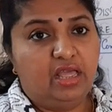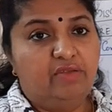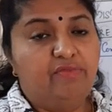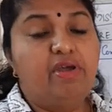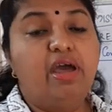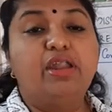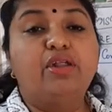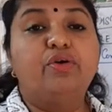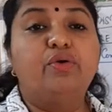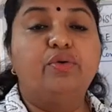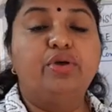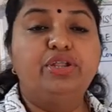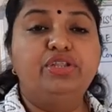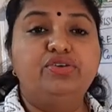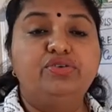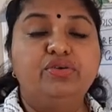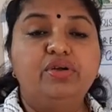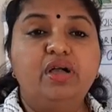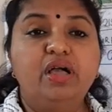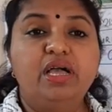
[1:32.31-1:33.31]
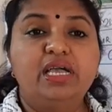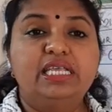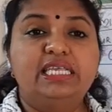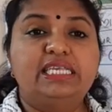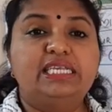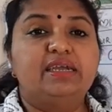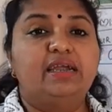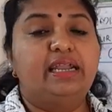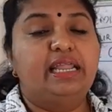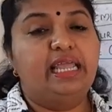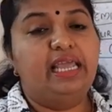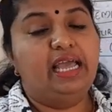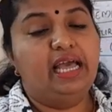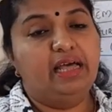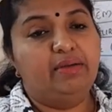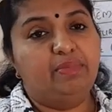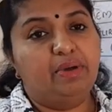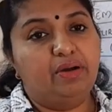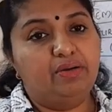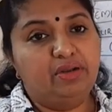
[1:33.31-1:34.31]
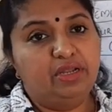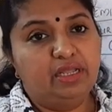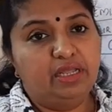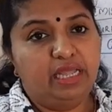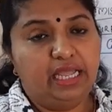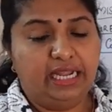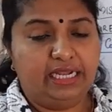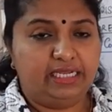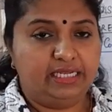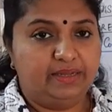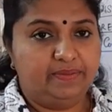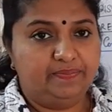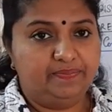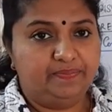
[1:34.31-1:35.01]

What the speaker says: We are going to study about it.